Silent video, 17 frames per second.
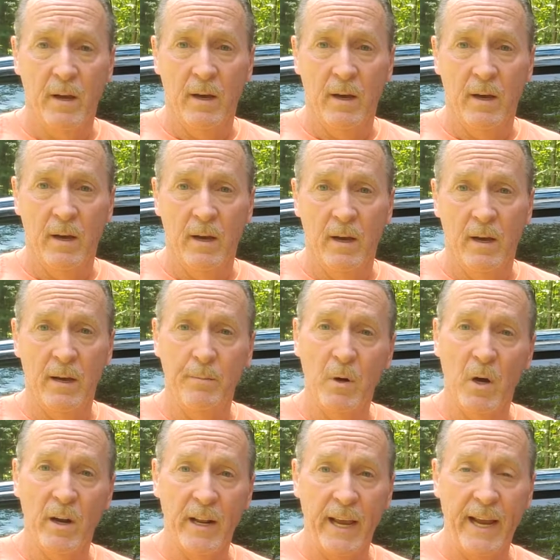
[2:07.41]
I
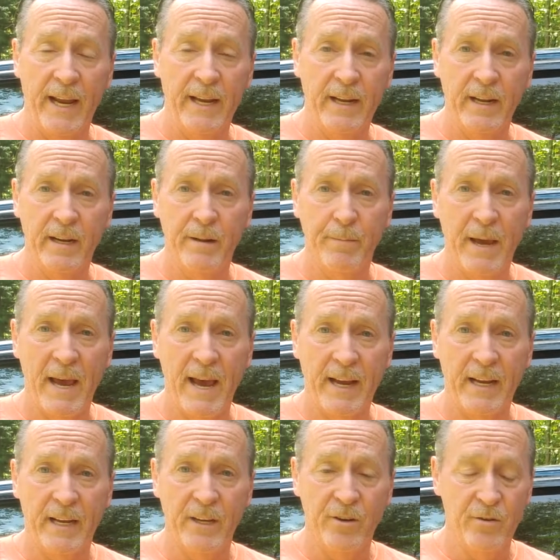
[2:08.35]
bought 8 in a
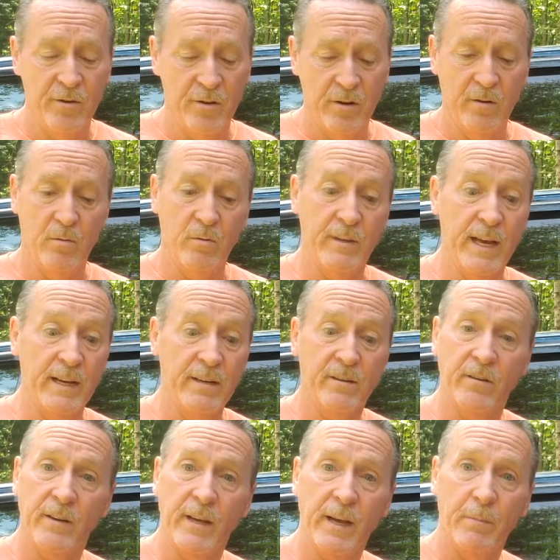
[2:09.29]
package, was
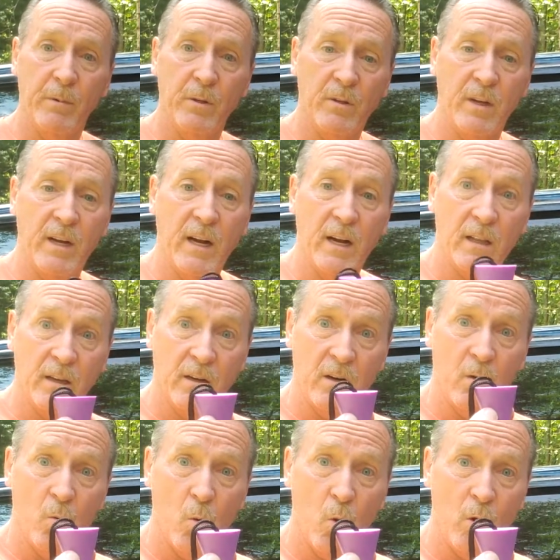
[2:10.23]
actually able to color
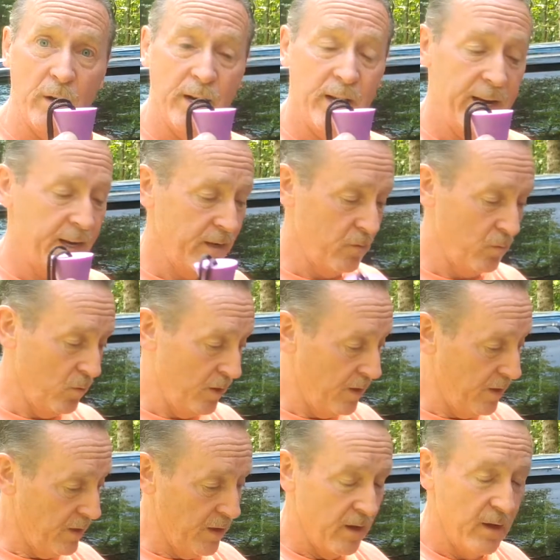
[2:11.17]
coordinate it
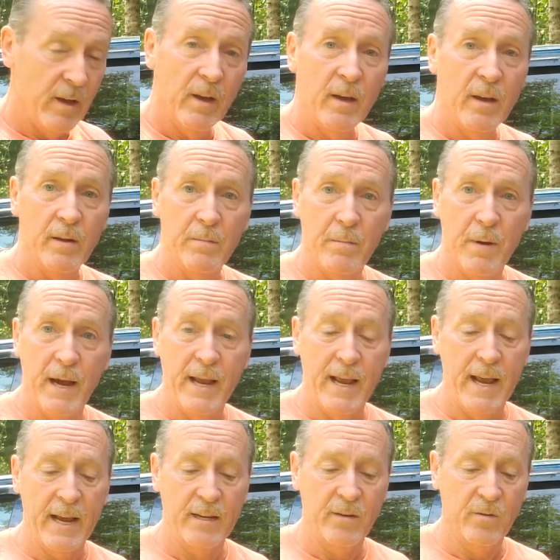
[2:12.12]
with my
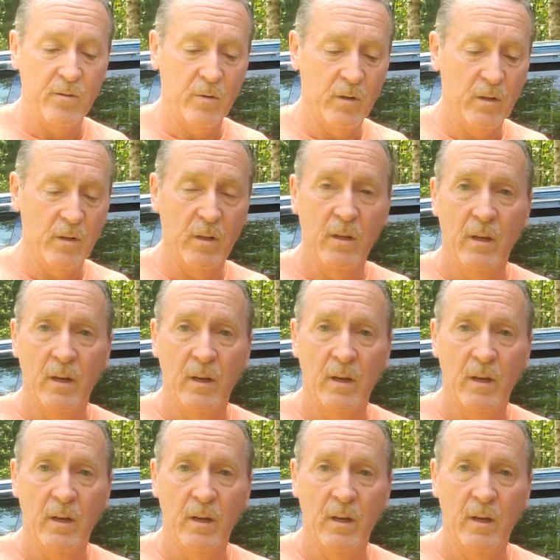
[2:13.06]
actual